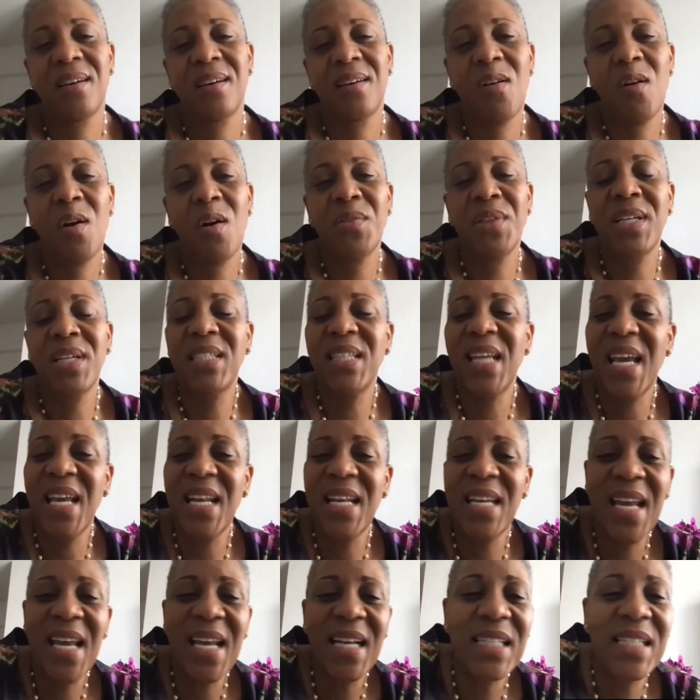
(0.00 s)
or the
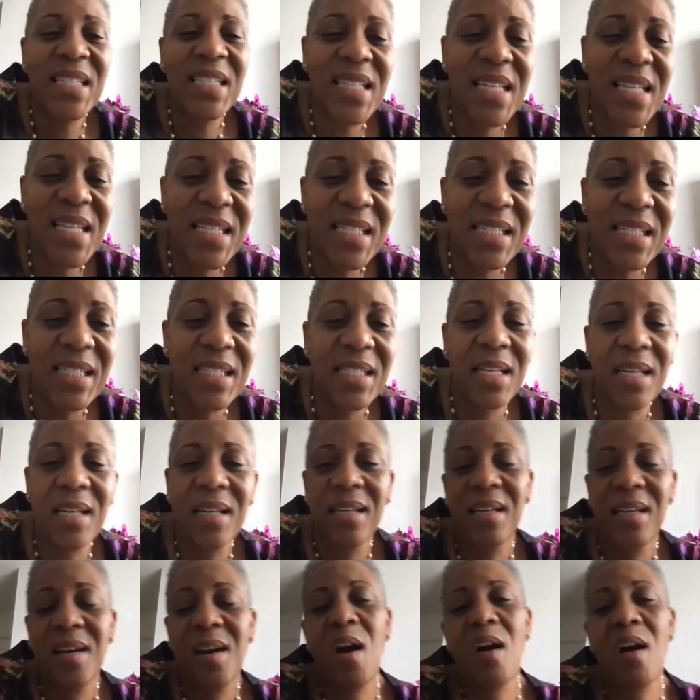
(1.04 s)
tendencies
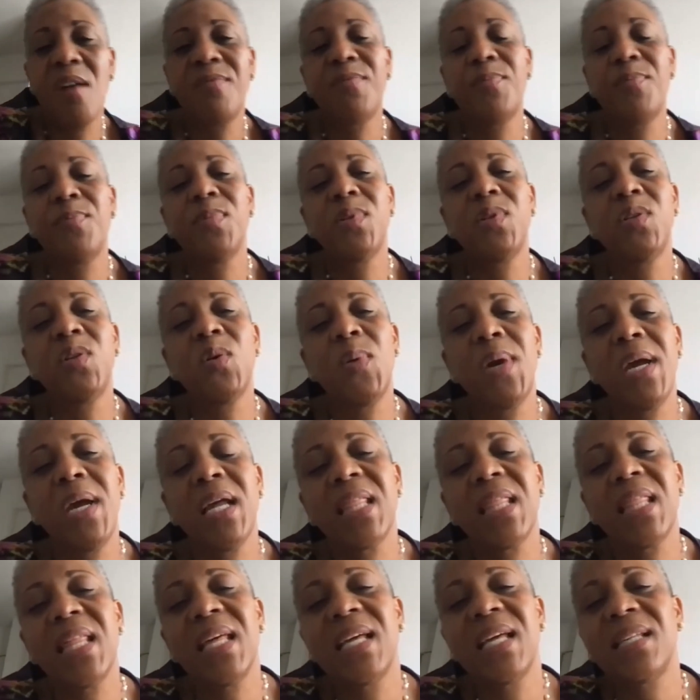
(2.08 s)
of
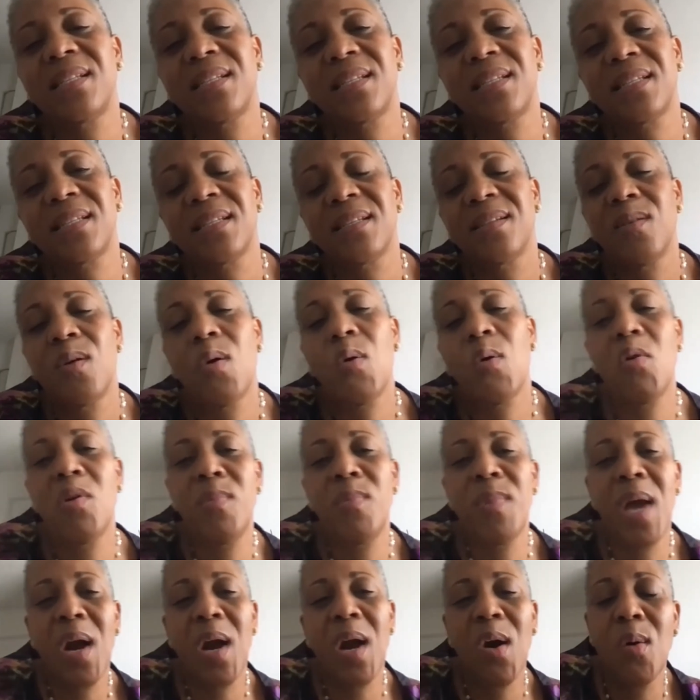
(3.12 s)
doing this. Hold
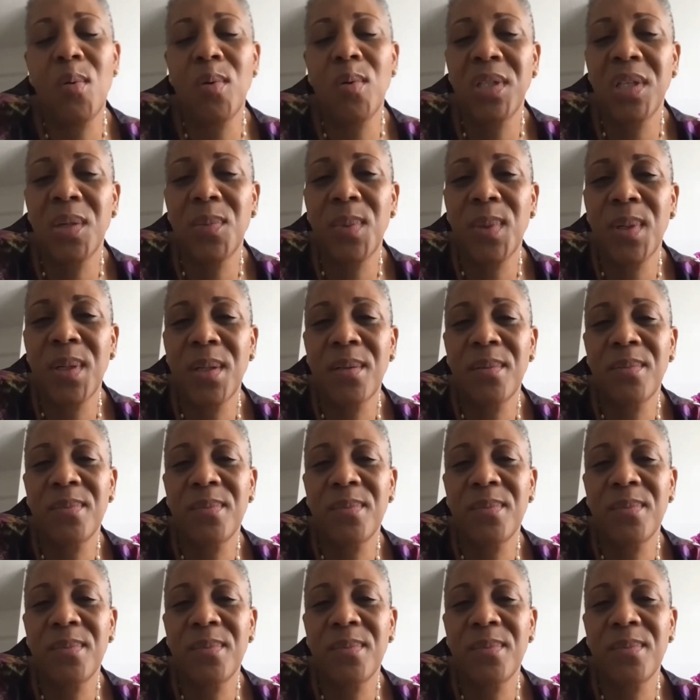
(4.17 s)
me accountable.